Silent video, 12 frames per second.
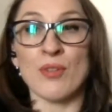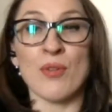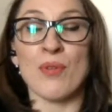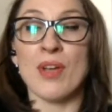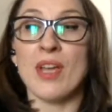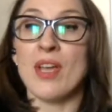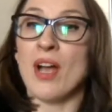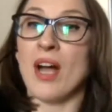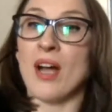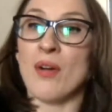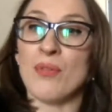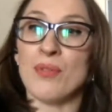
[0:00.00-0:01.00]
No,
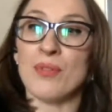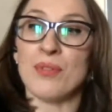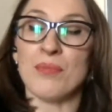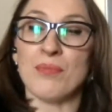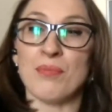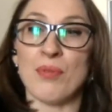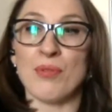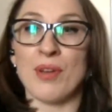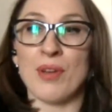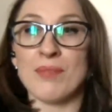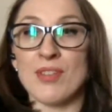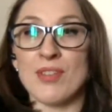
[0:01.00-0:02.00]
our
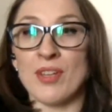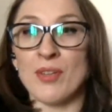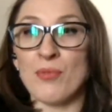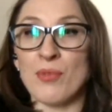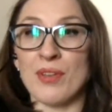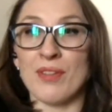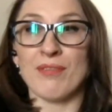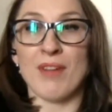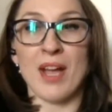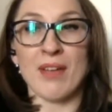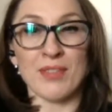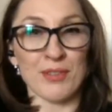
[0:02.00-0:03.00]
program started with
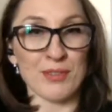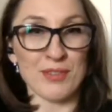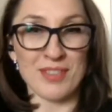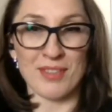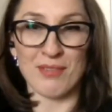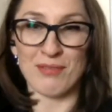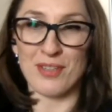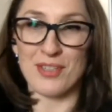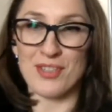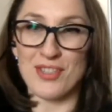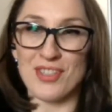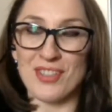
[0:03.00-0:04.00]
5 girls in the
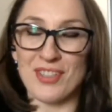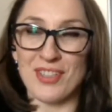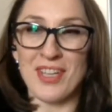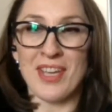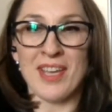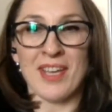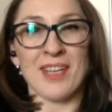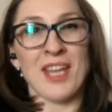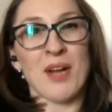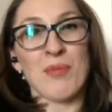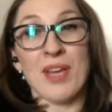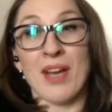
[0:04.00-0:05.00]
first year, and
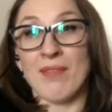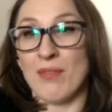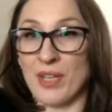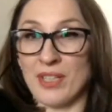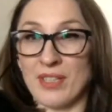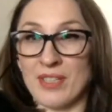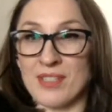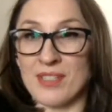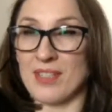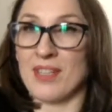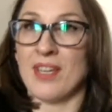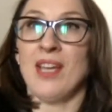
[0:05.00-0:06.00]
now we have a wait list.